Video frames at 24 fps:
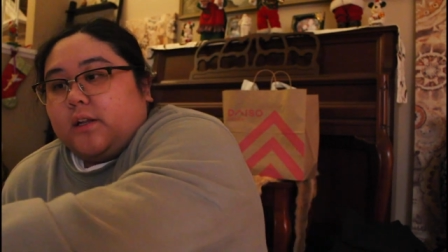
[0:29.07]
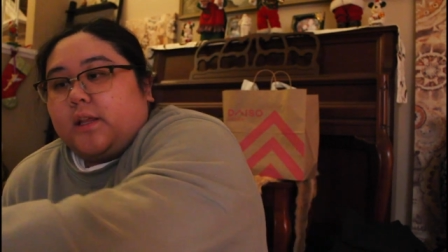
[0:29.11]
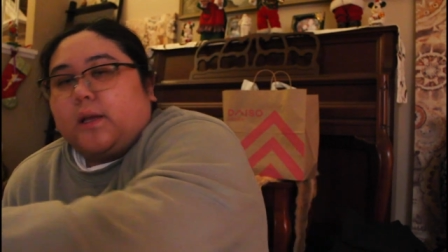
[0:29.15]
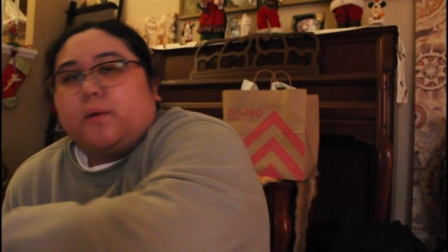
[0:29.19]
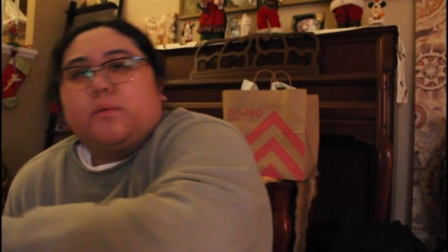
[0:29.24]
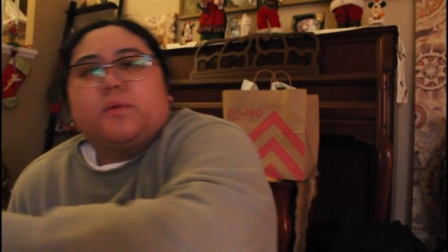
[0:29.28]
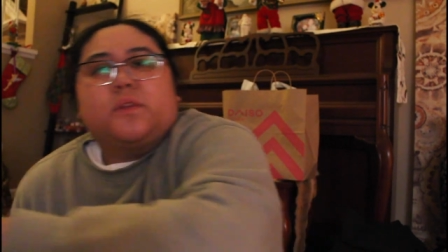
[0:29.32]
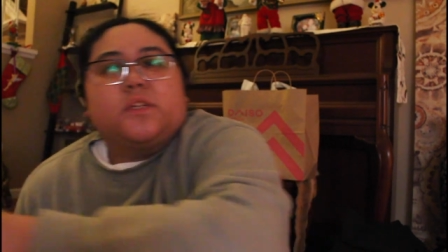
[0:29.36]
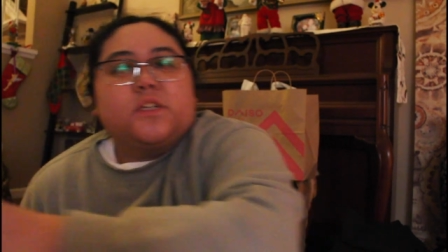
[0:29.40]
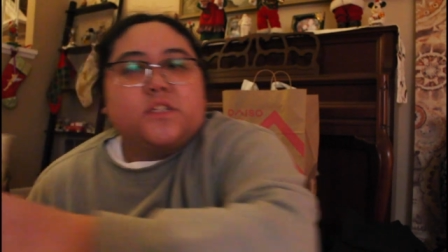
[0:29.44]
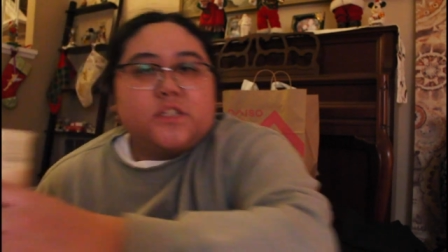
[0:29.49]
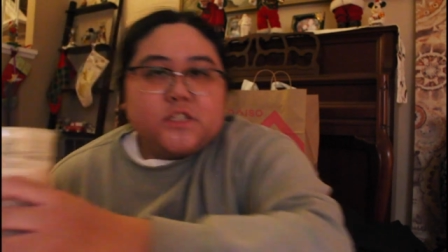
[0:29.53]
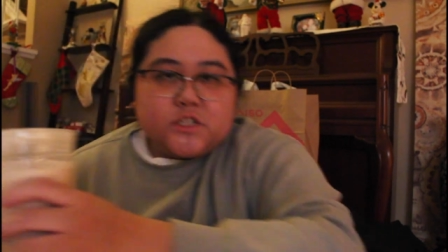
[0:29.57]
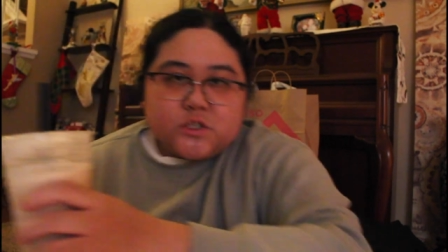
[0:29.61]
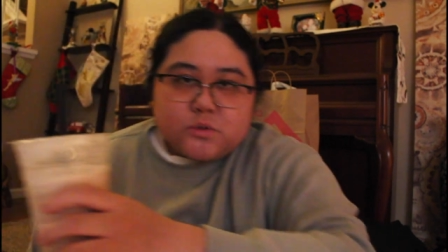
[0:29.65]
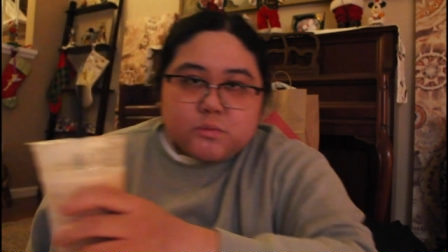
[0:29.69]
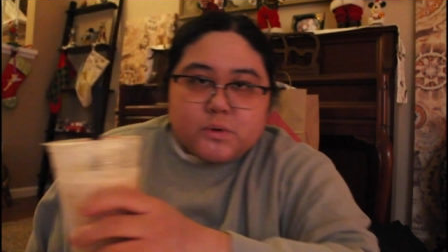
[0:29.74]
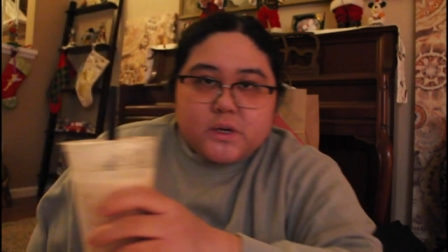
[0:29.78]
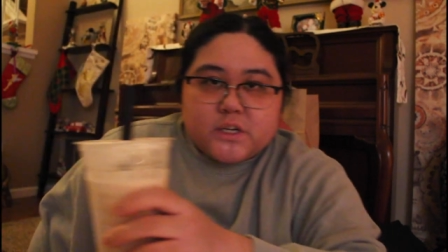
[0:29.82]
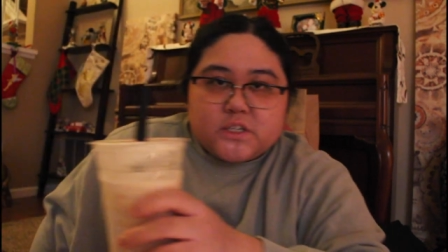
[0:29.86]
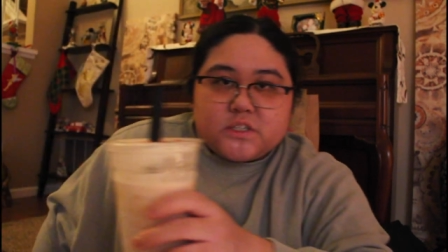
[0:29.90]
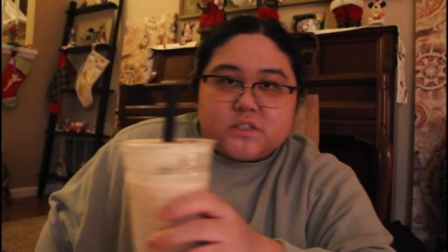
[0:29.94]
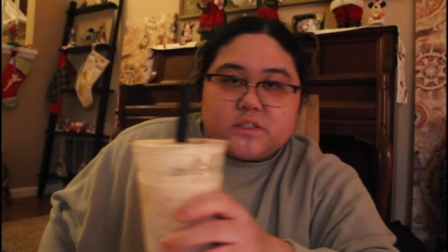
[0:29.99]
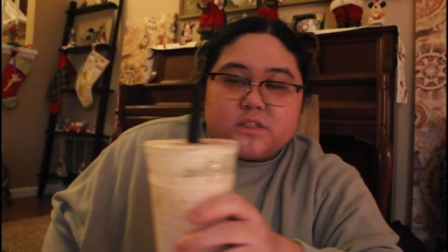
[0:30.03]
like what the
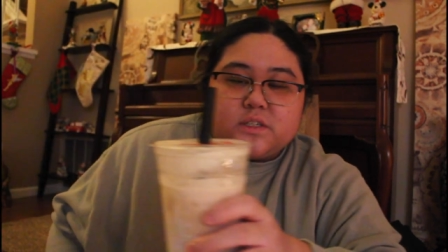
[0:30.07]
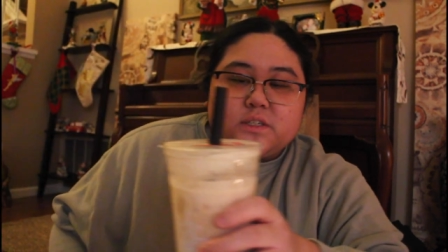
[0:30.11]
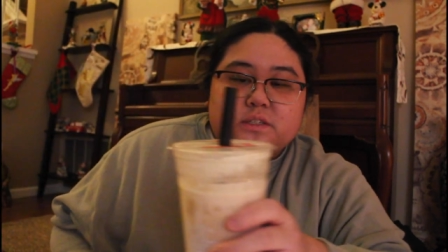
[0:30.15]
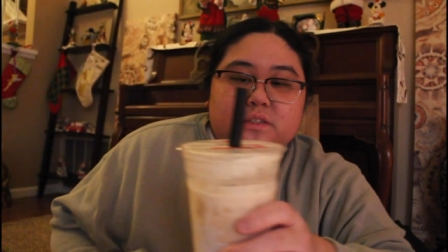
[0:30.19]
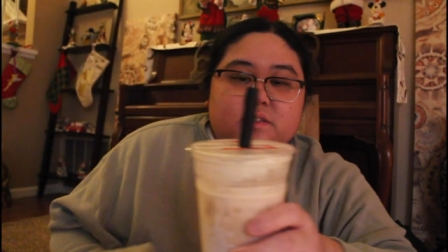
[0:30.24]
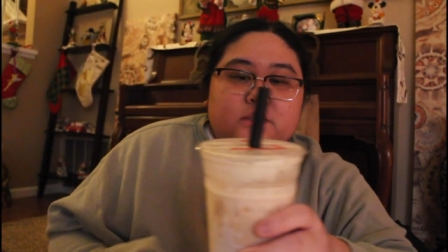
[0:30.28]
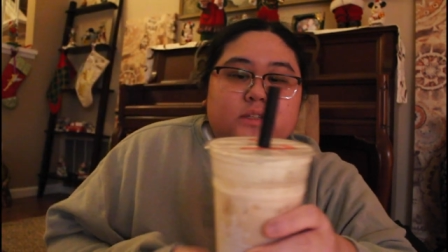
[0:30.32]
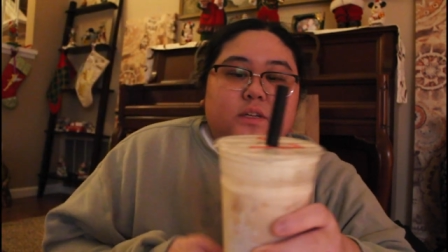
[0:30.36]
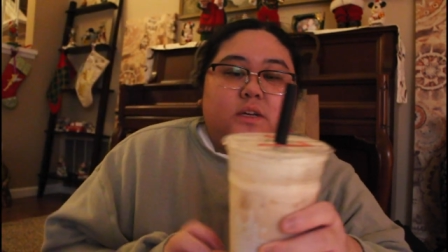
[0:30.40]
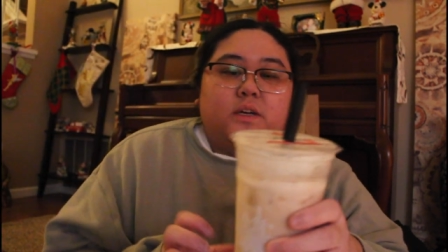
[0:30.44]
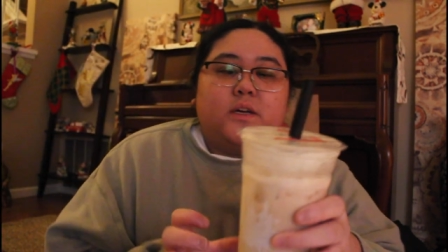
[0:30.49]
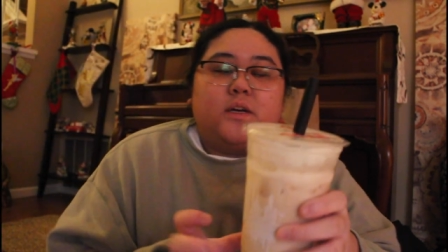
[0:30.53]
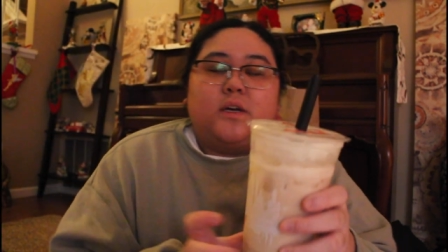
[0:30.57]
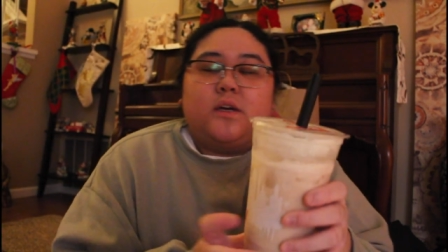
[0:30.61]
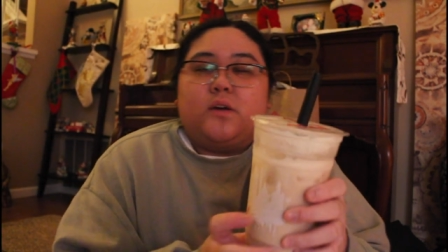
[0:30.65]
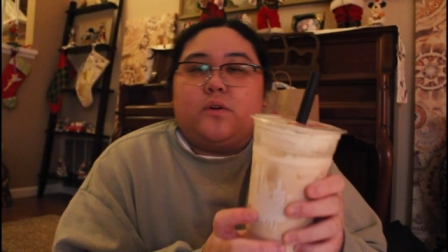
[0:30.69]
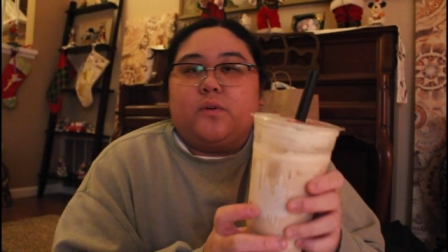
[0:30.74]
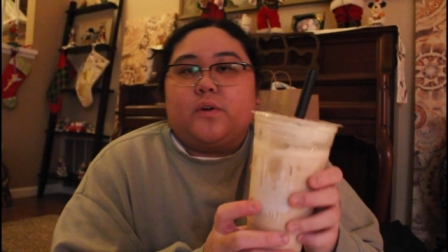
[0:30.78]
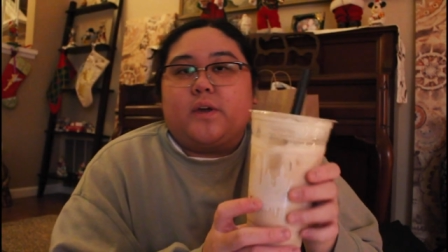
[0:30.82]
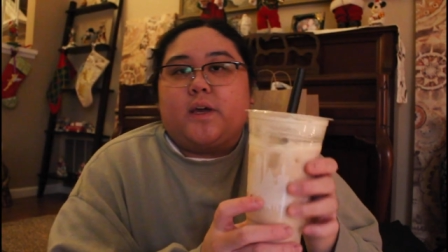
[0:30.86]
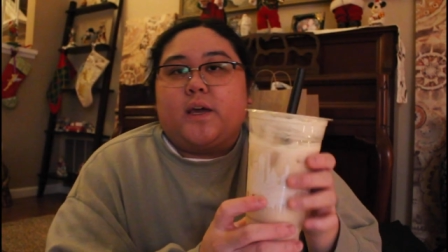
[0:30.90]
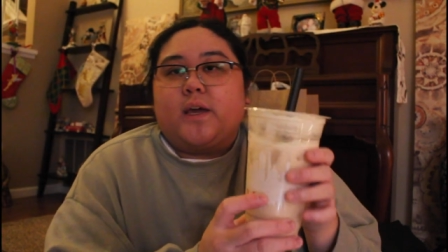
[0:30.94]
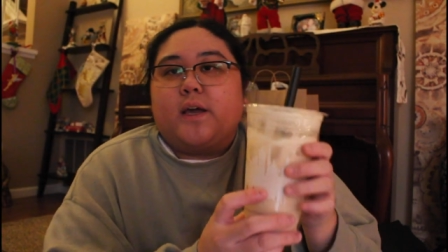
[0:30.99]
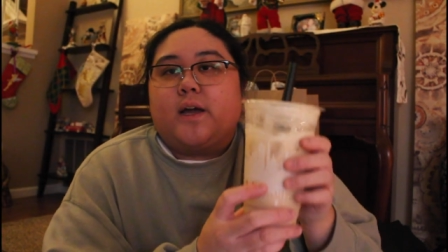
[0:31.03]
situation is.
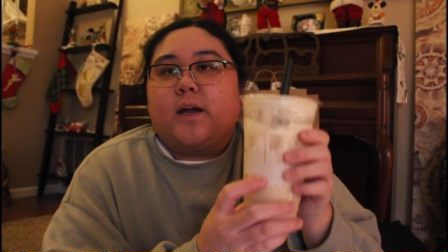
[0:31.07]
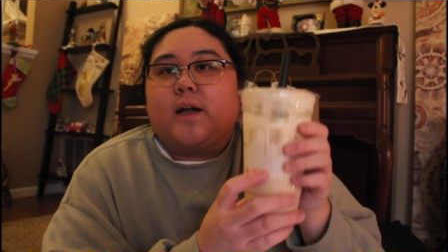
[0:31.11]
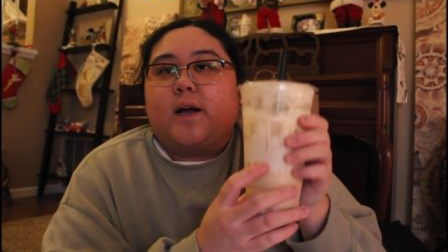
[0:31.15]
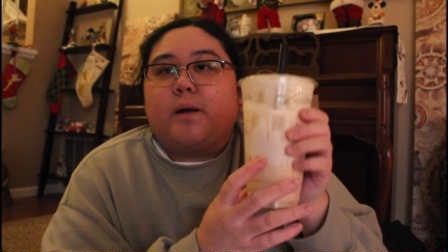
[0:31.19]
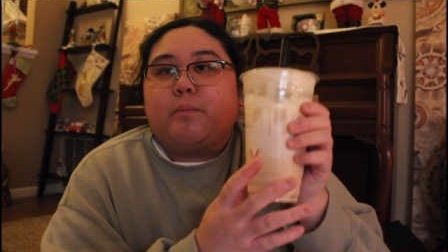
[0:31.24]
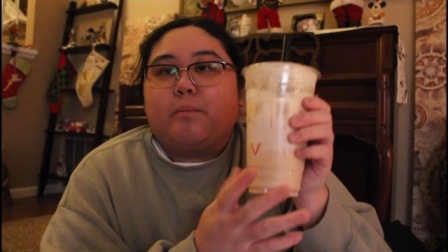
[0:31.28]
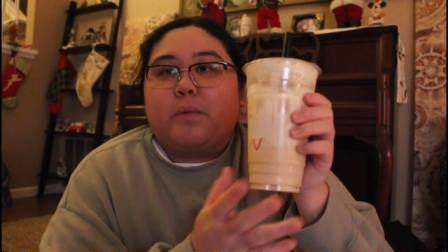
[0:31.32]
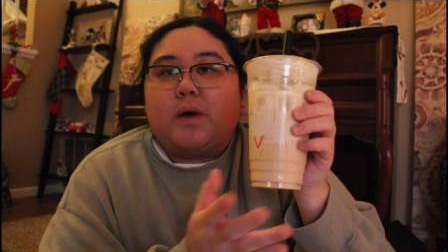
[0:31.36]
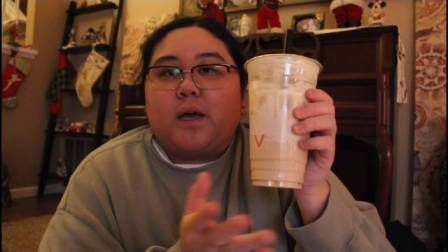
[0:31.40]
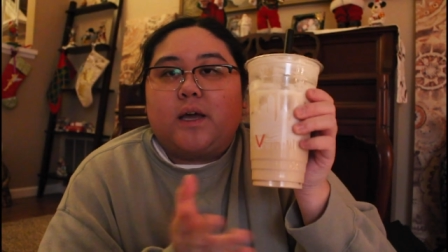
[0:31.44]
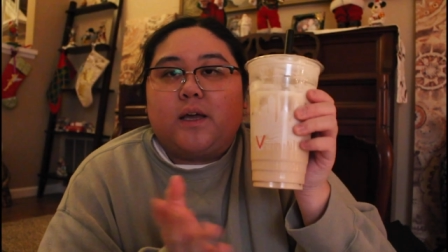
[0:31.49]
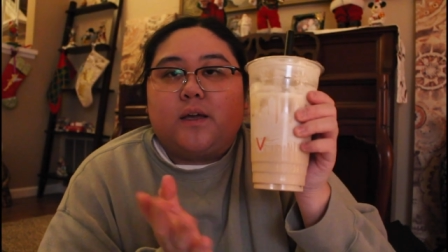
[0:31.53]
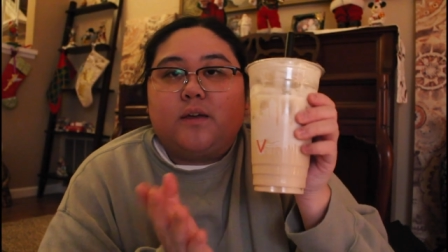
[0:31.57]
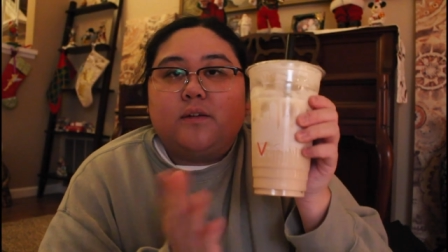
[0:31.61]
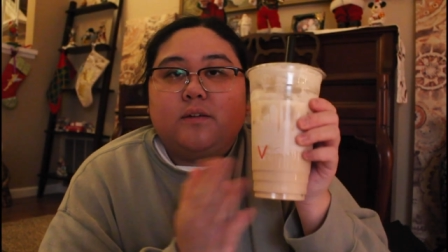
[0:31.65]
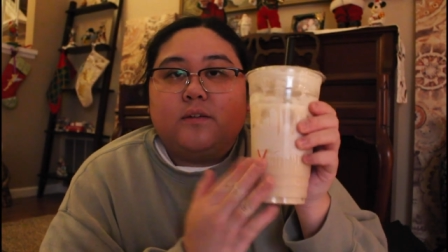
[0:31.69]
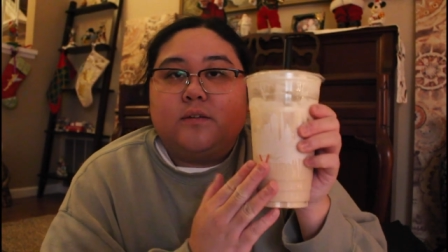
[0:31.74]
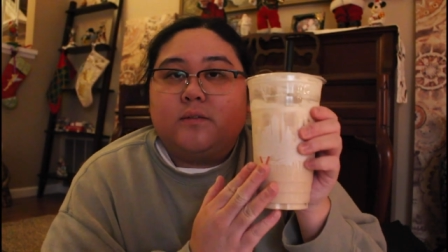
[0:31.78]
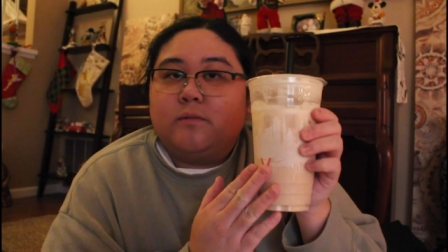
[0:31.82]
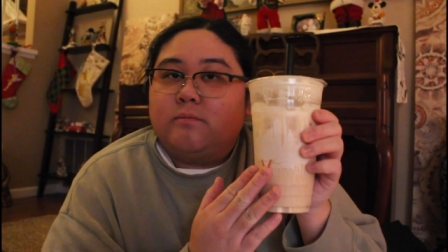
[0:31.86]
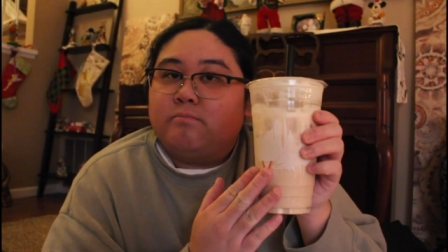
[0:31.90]
Okay I got my